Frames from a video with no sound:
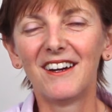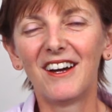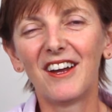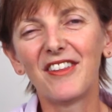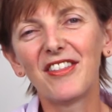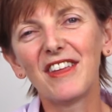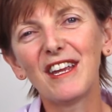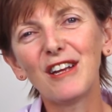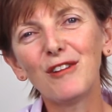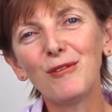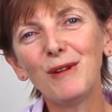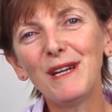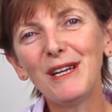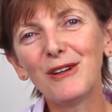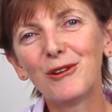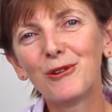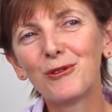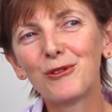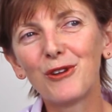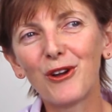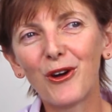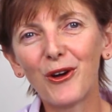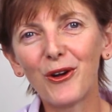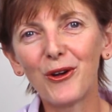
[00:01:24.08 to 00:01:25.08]
I think we all
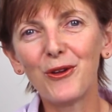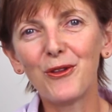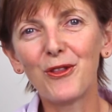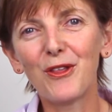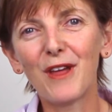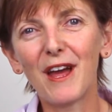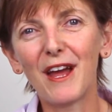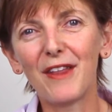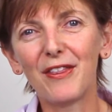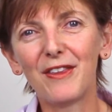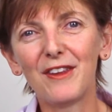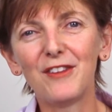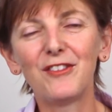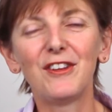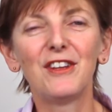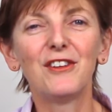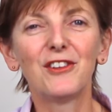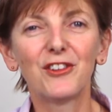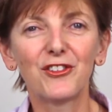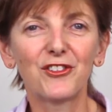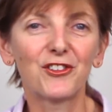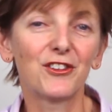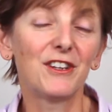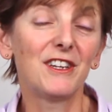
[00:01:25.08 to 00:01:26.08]
know that this
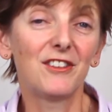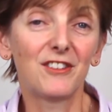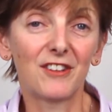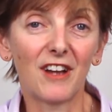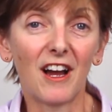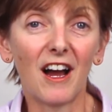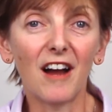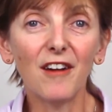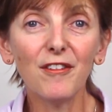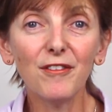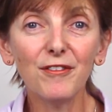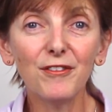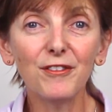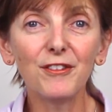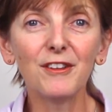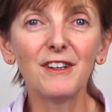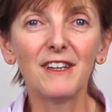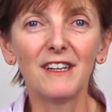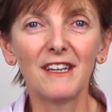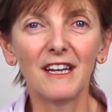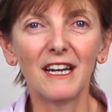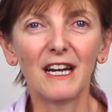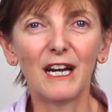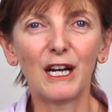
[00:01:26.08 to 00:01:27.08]
industry is tough.
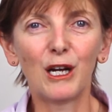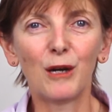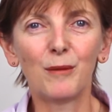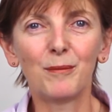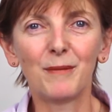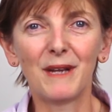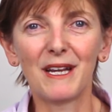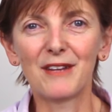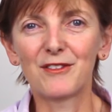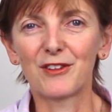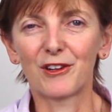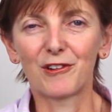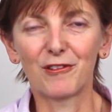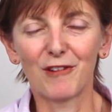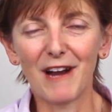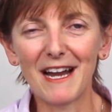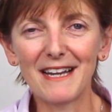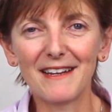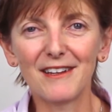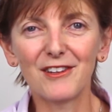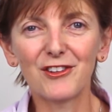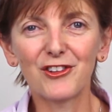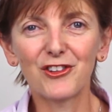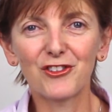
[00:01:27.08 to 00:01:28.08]
It's a
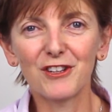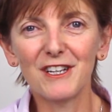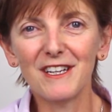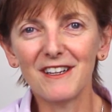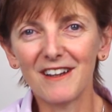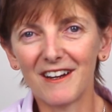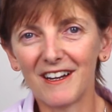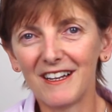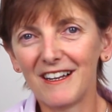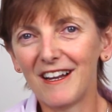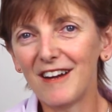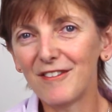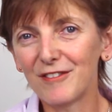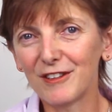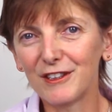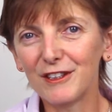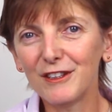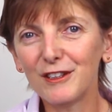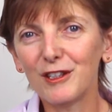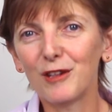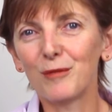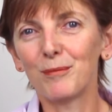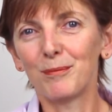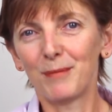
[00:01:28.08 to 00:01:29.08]
great industry, I love
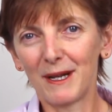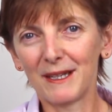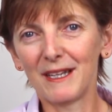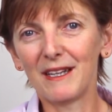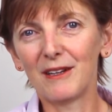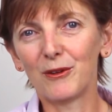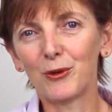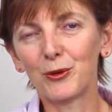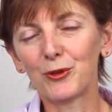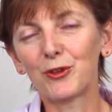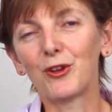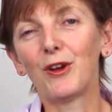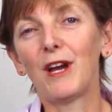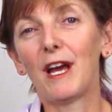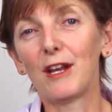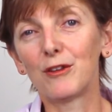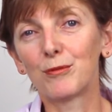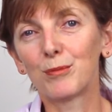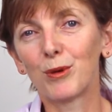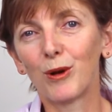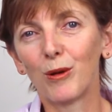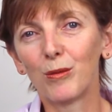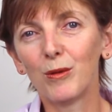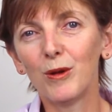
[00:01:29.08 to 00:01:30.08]
it, but it also has
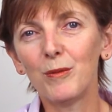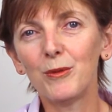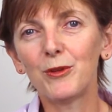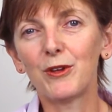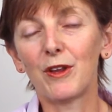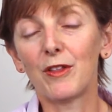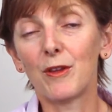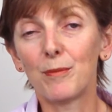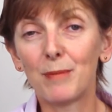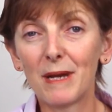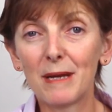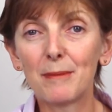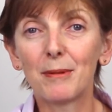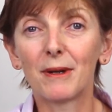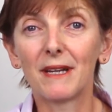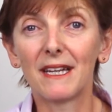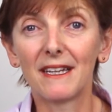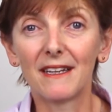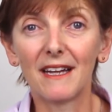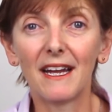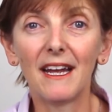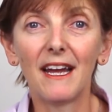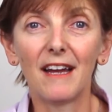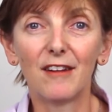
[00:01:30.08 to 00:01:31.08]
problems, and the people
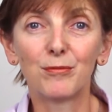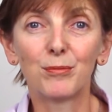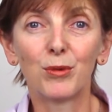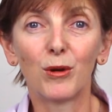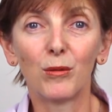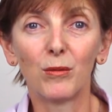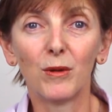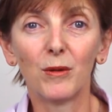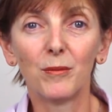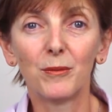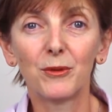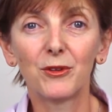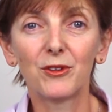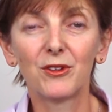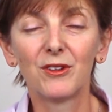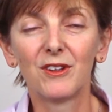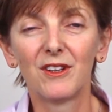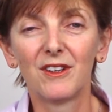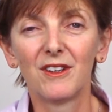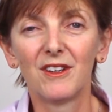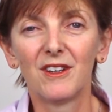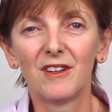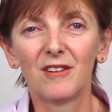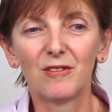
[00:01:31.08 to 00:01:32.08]
in it have problems.
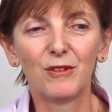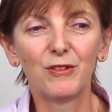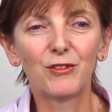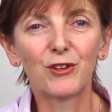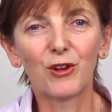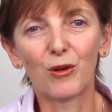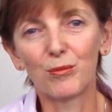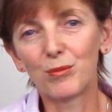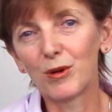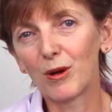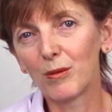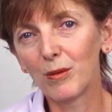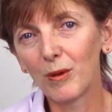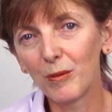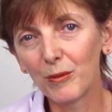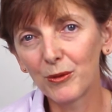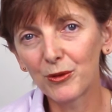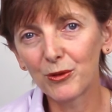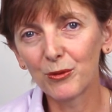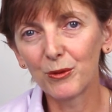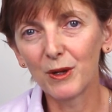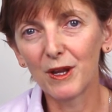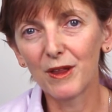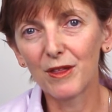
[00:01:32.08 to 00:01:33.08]
We've got
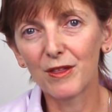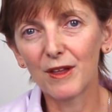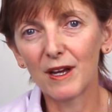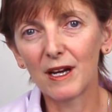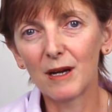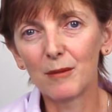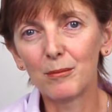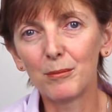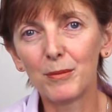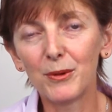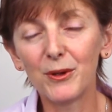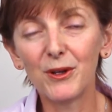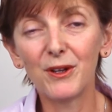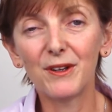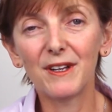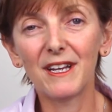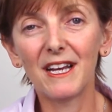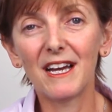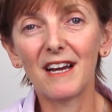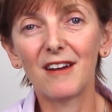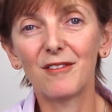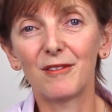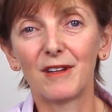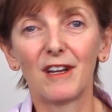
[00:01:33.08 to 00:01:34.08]
problems with
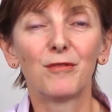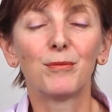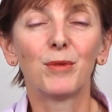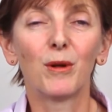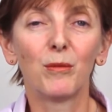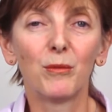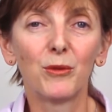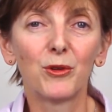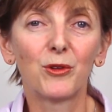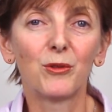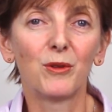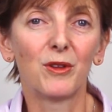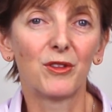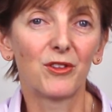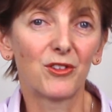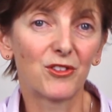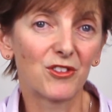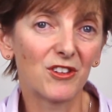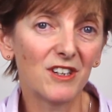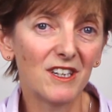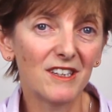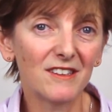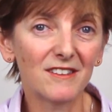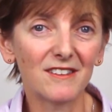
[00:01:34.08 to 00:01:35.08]
burnout, we have problems with
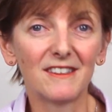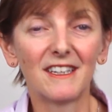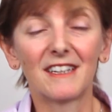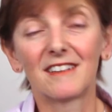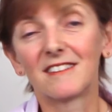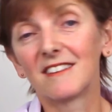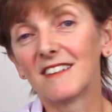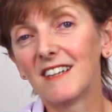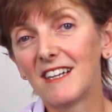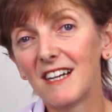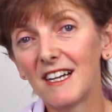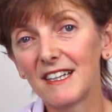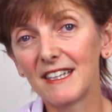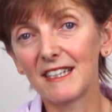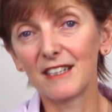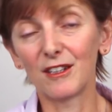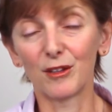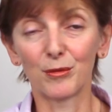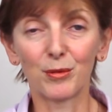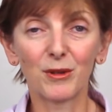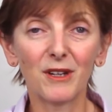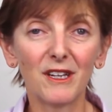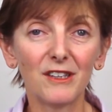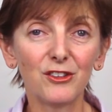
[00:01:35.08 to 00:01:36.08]
stress and anxiety and
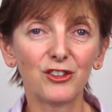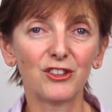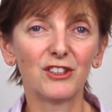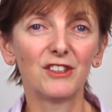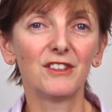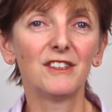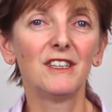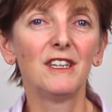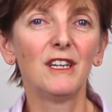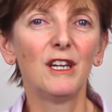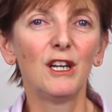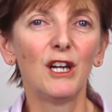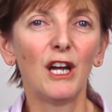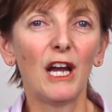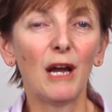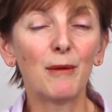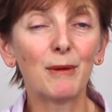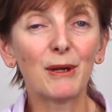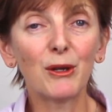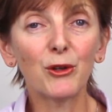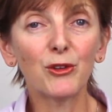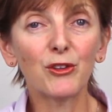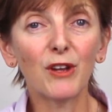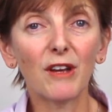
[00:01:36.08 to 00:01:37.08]
depression, and
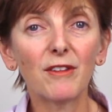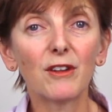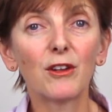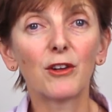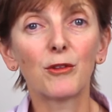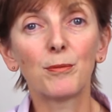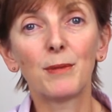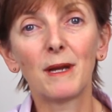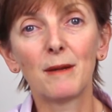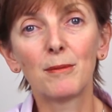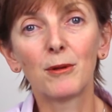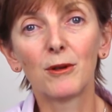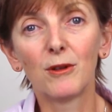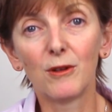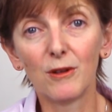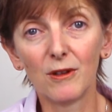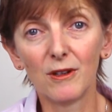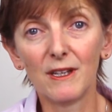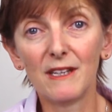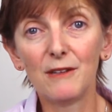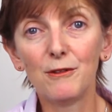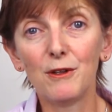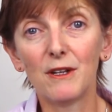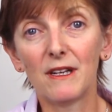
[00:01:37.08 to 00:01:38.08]
we also have a lot of people who
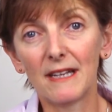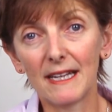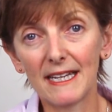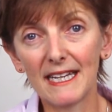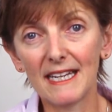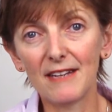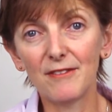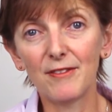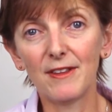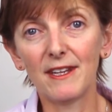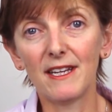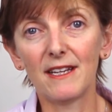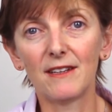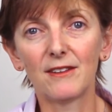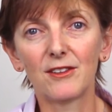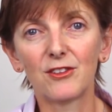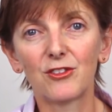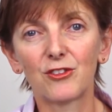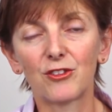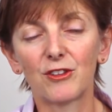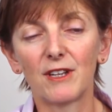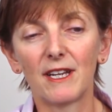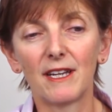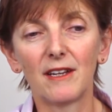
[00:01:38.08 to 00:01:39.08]
leave the
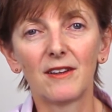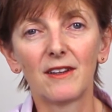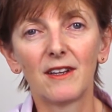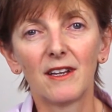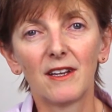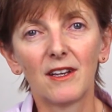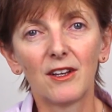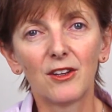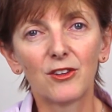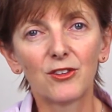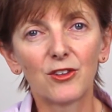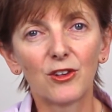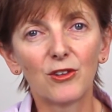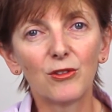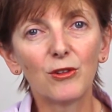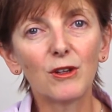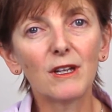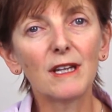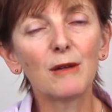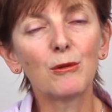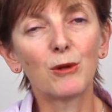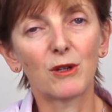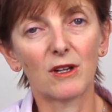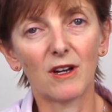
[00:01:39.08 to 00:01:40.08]
industry. So
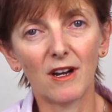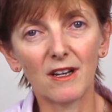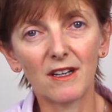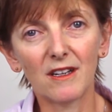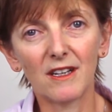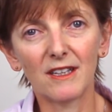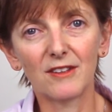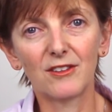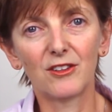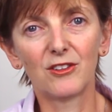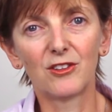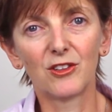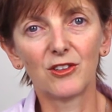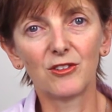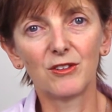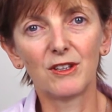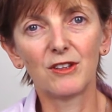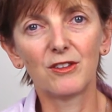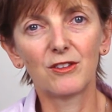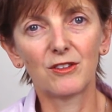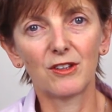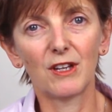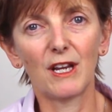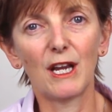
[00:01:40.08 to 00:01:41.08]
really what I'd like to do
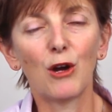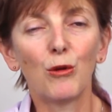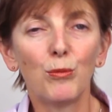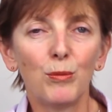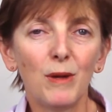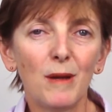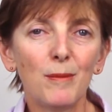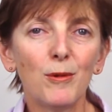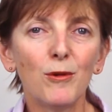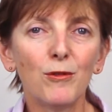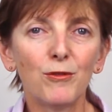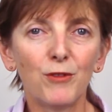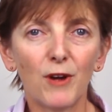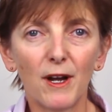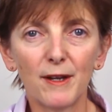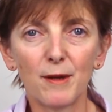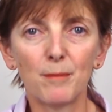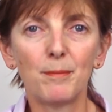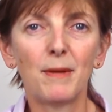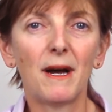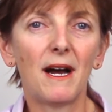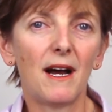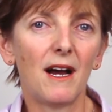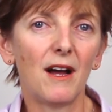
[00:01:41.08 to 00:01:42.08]
is to help people find a
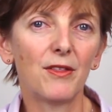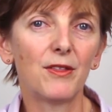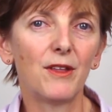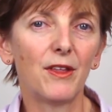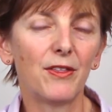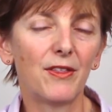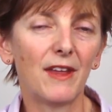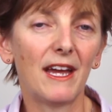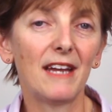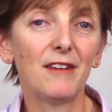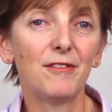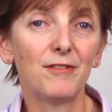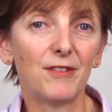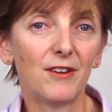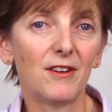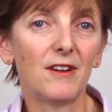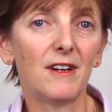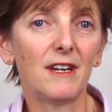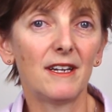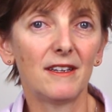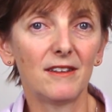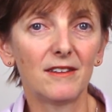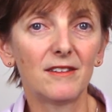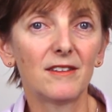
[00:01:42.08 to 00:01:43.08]
path that they
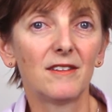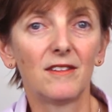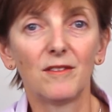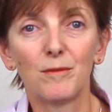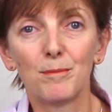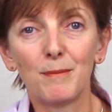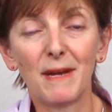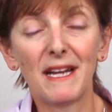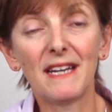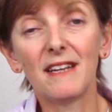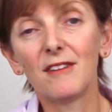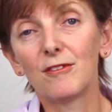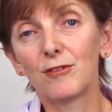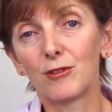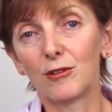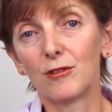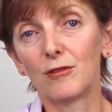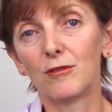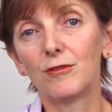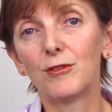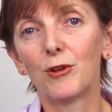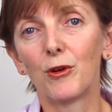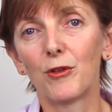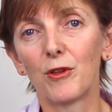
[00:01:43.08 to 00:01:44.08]
find meaningful
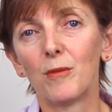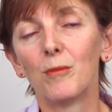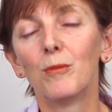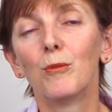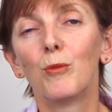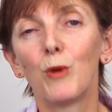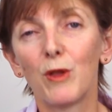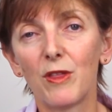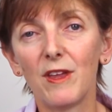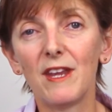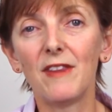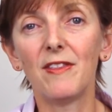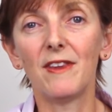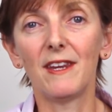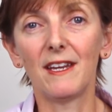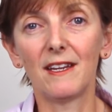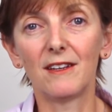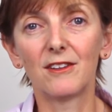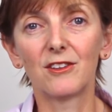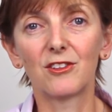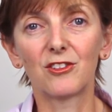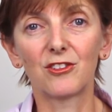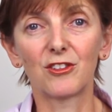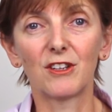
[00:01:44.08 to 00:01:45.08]
for them within the
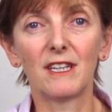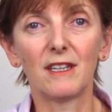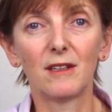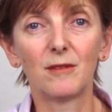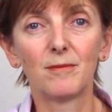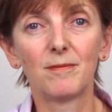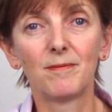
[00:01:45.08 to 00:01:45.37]
industry.